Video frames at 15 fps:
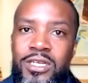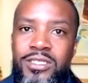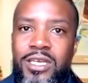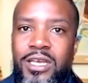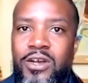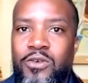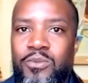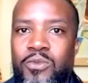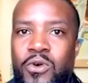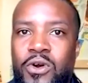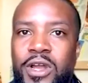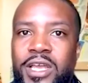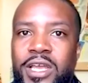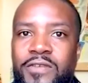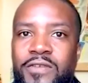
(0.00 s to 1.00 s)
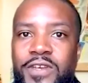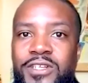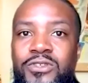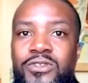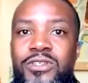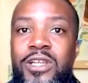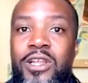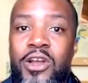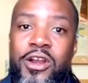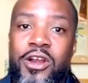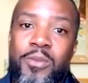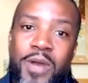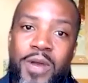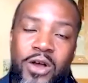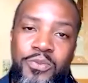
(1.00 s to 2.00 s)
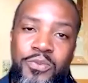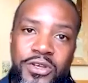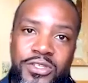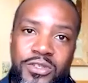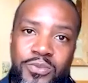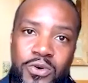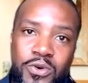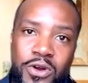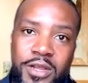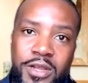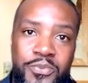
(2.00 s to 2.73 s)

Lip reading: to help more individuals learn about peer support and